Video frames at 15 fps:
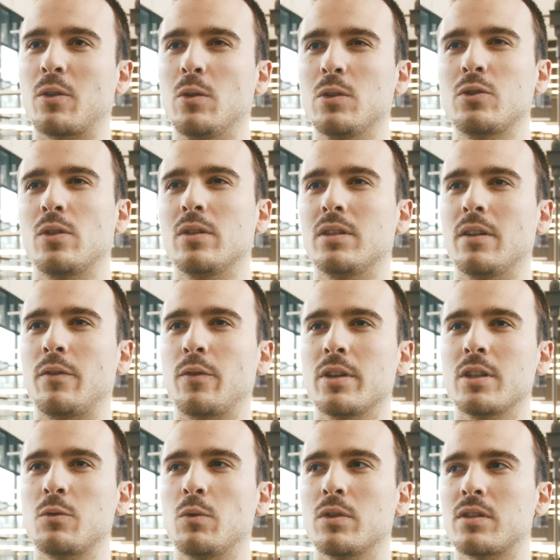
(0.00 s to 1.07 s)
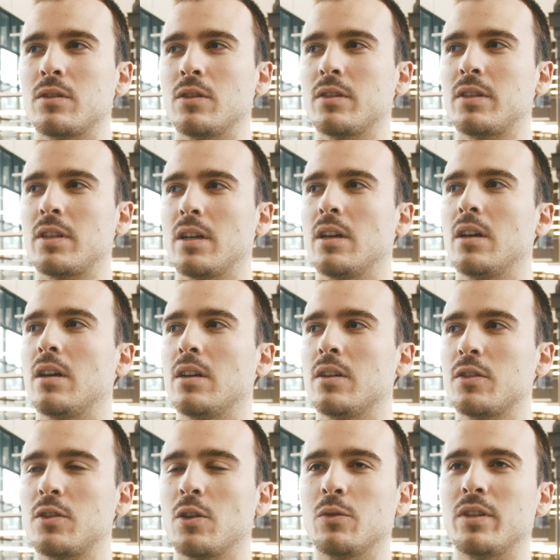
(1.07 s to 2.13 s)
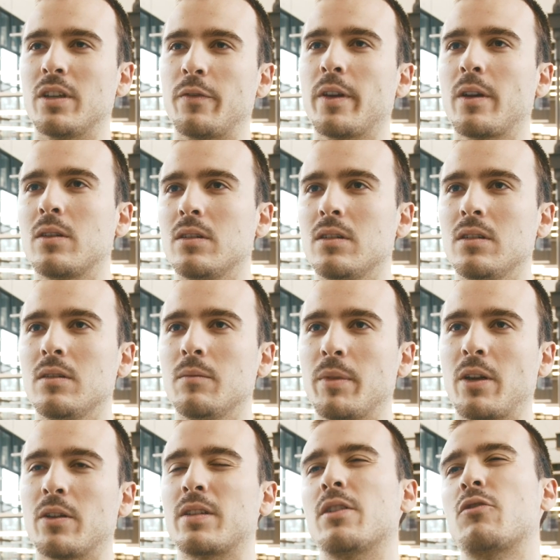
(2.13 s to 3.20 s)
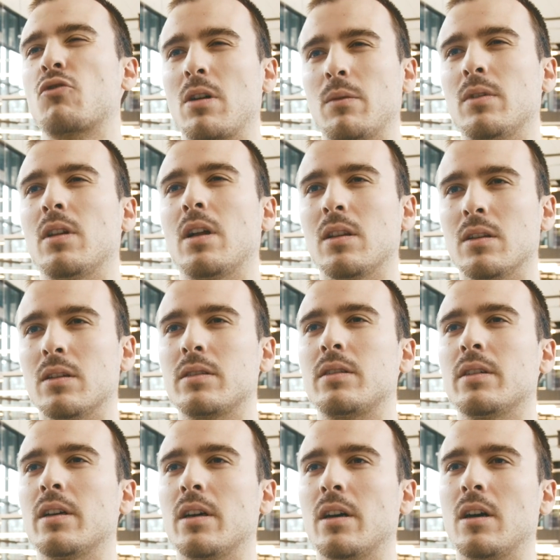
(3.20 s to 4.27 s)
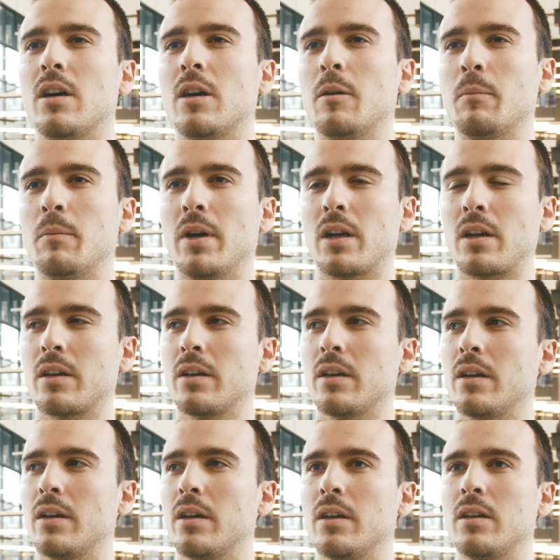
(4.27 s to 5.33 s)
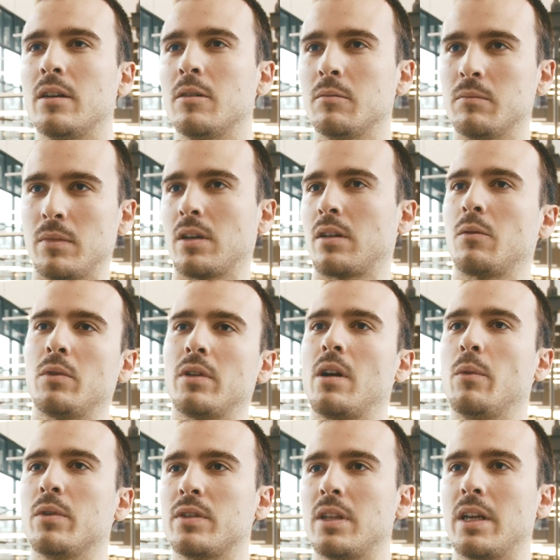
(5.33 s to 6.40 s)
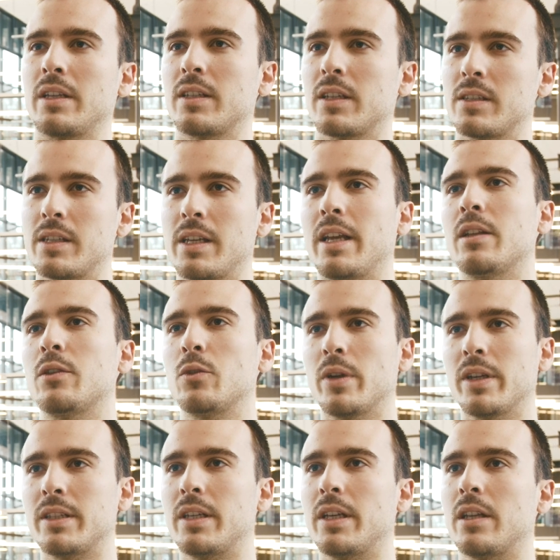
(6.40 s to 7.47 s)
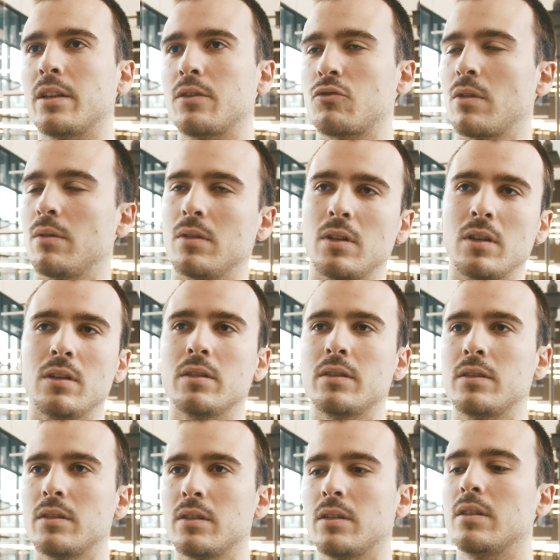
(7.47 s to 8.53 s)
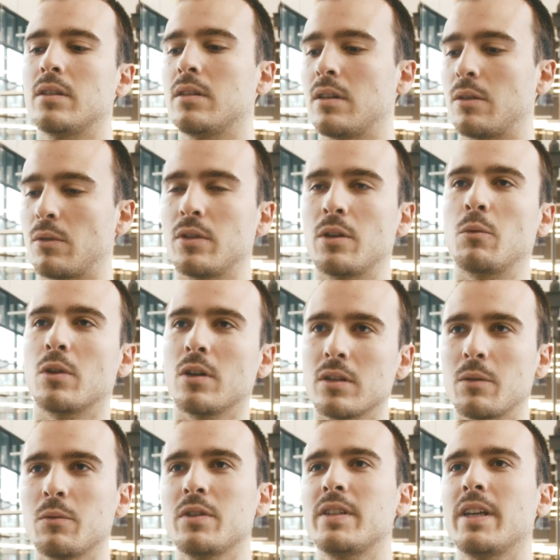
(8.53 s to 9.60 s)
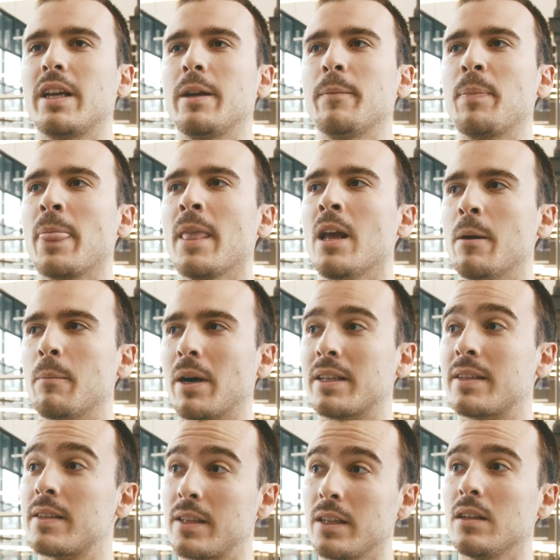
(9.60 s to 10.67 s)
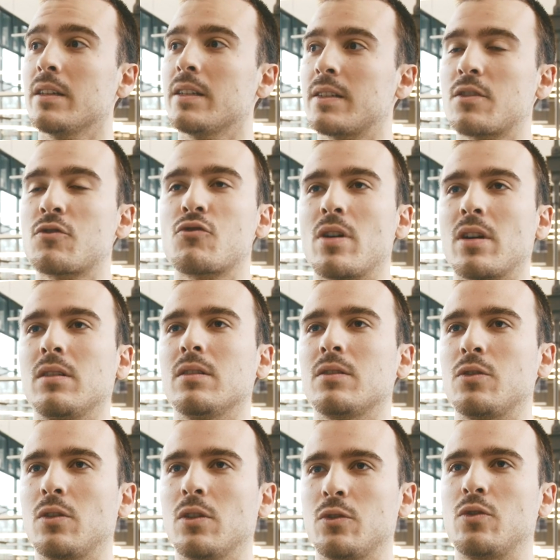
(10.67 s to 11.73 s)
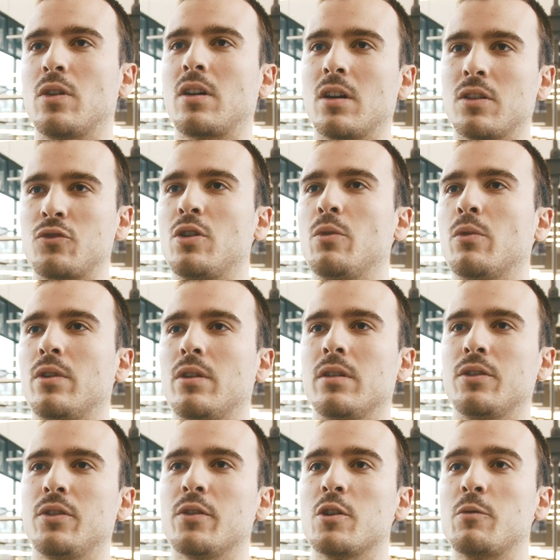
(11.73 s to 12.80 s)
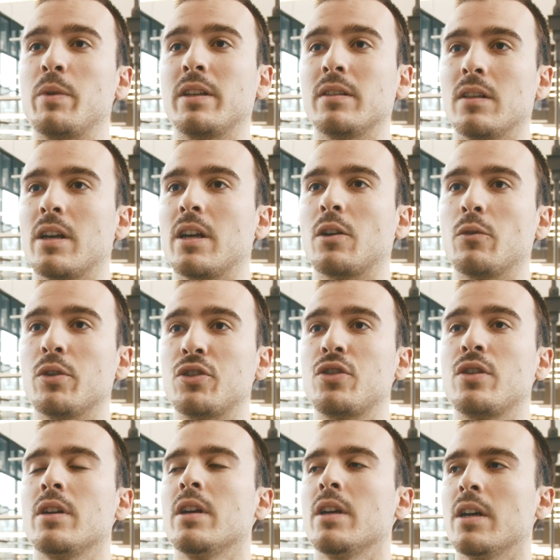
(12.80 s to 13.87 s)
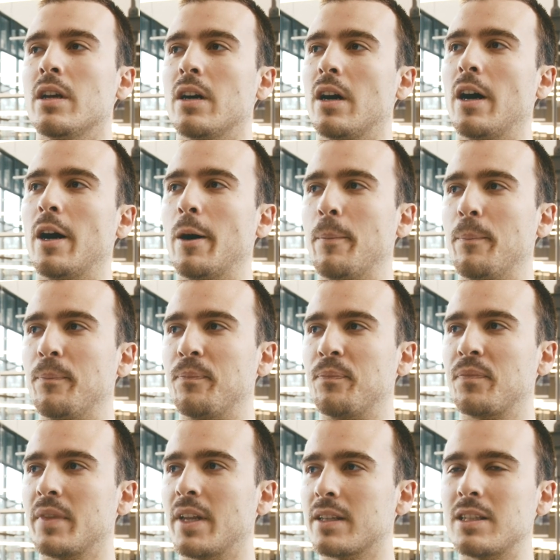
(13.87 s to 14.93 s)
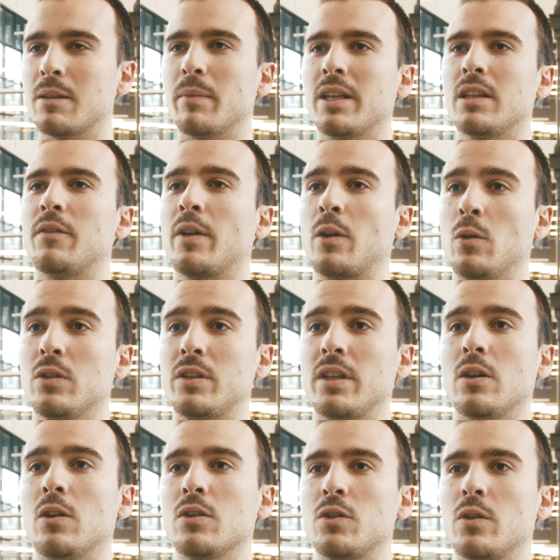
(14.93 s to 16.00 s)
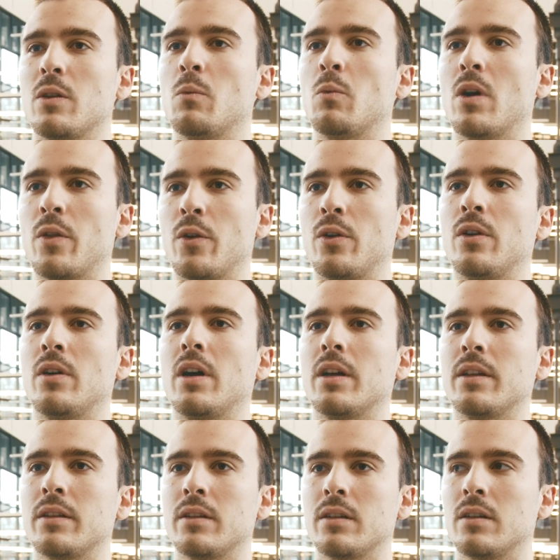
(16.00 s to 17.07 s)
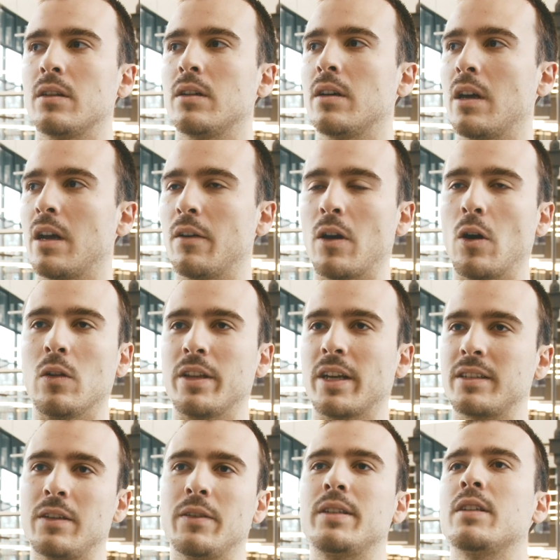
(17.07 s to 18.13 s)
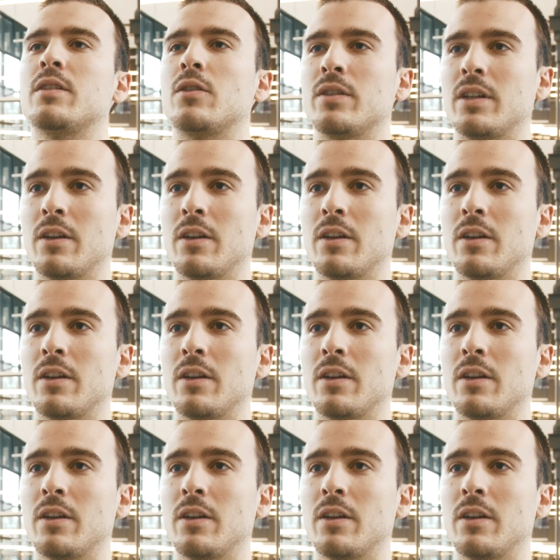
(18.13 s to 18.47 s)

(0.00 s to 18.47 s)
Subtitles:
the cultural difference was not so difficult because I travel a lot back when I was like 16 to 18. I travel a lot around the world, I would say, but still it's a struggle to go to a country where you don't speak the language. That's the main difficulty. Also, the weather and all the activities are